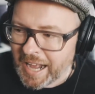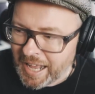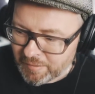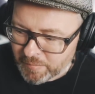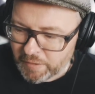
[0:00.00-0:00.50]
I
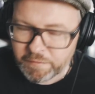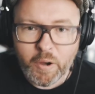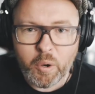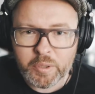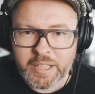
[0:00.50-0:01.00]
have my
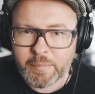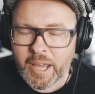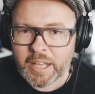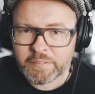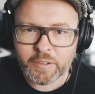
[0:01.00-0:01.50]
phone and my
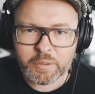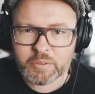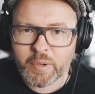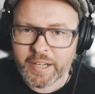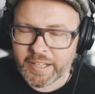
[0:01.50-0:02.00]

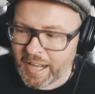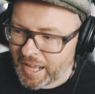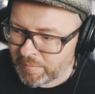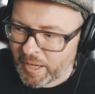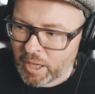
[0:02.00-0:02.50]
headphones ready, I
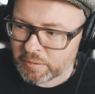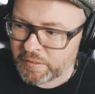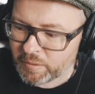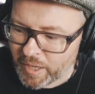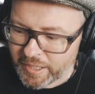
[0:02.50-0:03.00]
have my
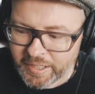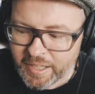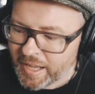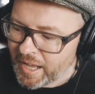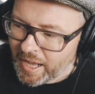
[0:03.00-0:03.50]
outfit ready,